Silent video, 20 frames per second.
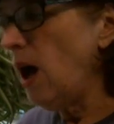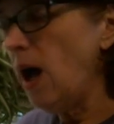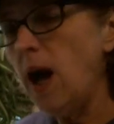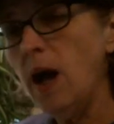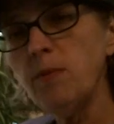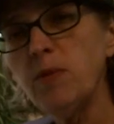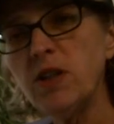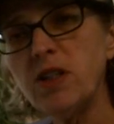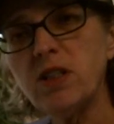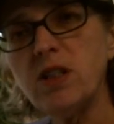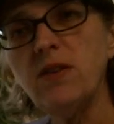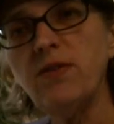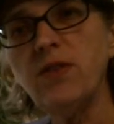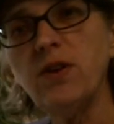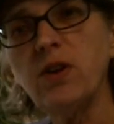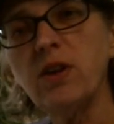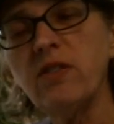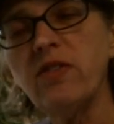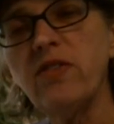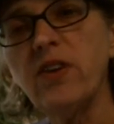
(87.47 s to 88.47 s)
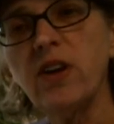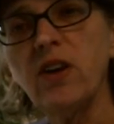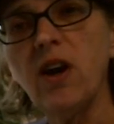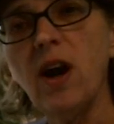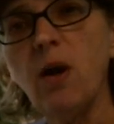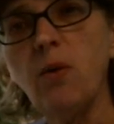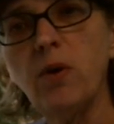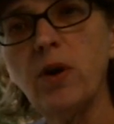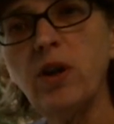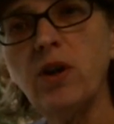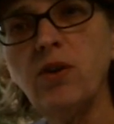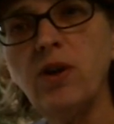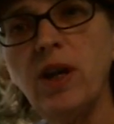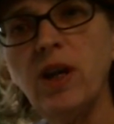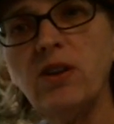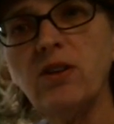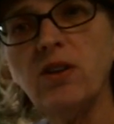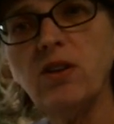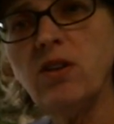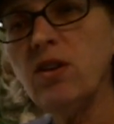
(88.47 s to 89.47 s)
I'm going to see if you can figure out what you
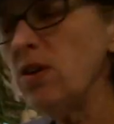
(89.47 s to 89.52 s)
need to